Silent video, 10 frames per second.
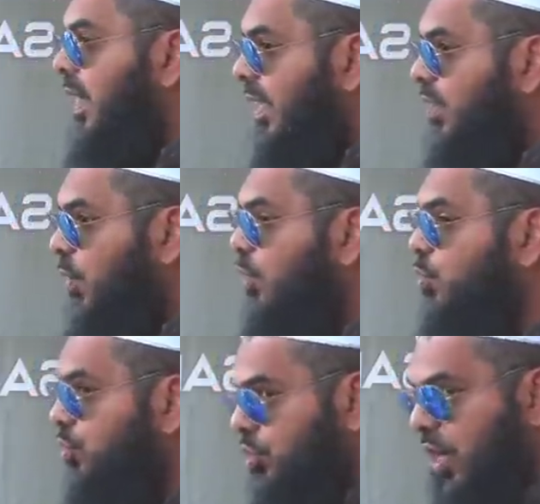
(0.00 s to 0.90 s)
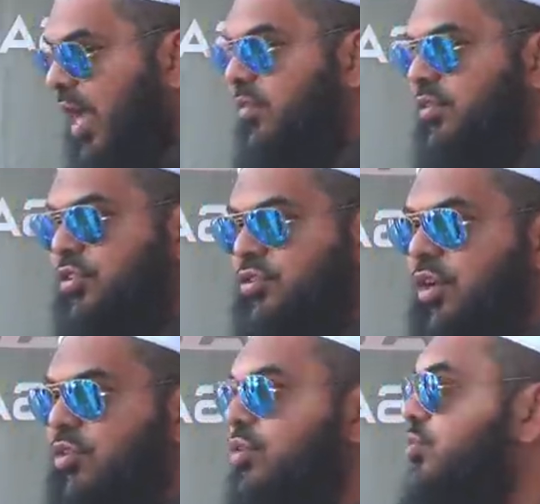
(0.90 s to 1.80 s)
And the one who strives and
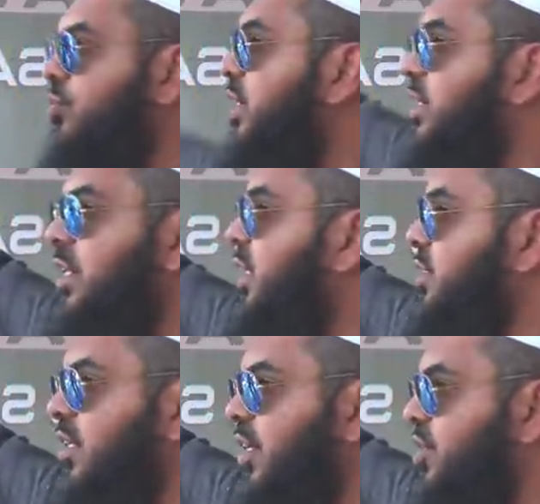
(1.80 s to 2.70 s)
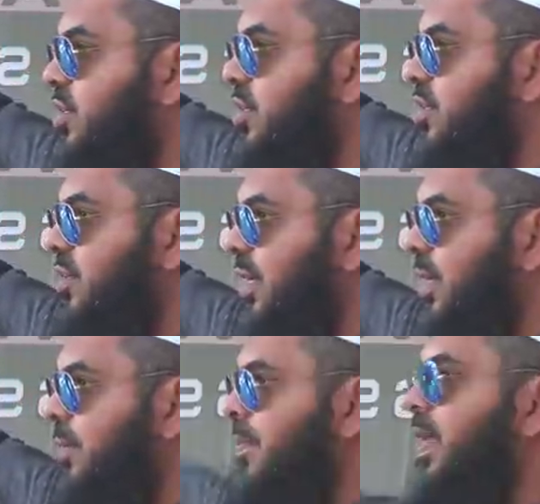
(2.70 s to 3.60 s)
struggles reach their destination, right?